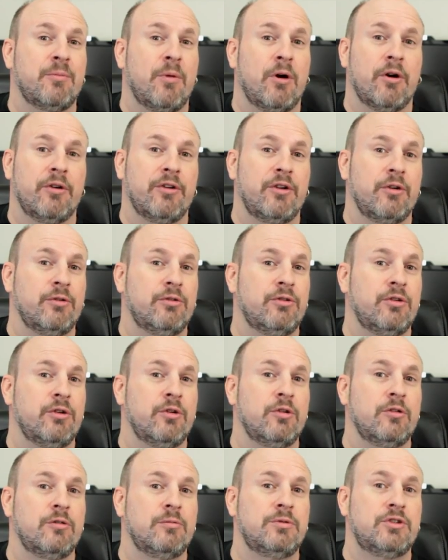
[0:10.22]
of Tomorrow
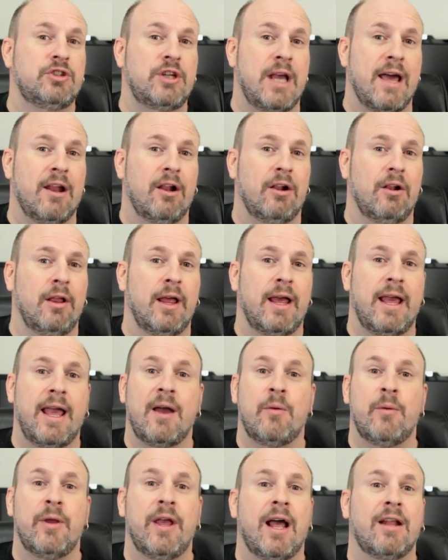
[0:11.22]
YouTube channel,
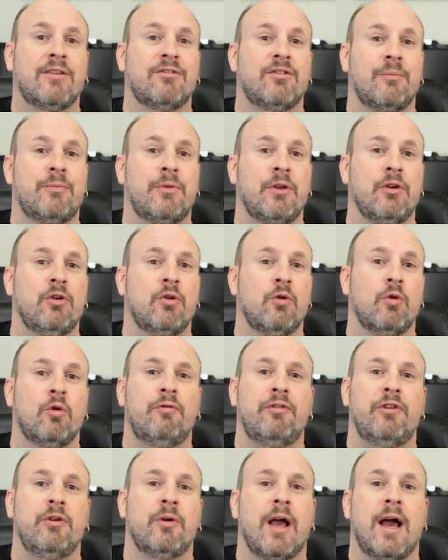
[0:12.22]
and we got something
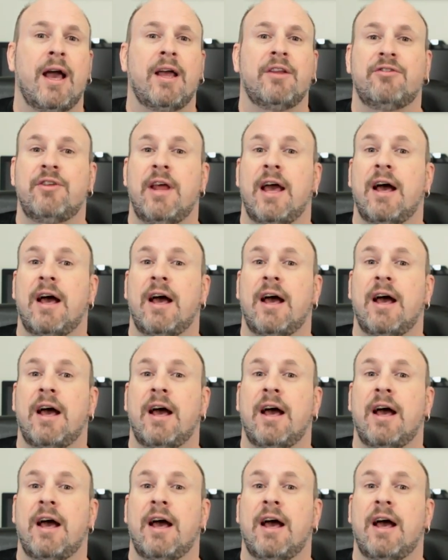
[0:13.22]
cool for you guys.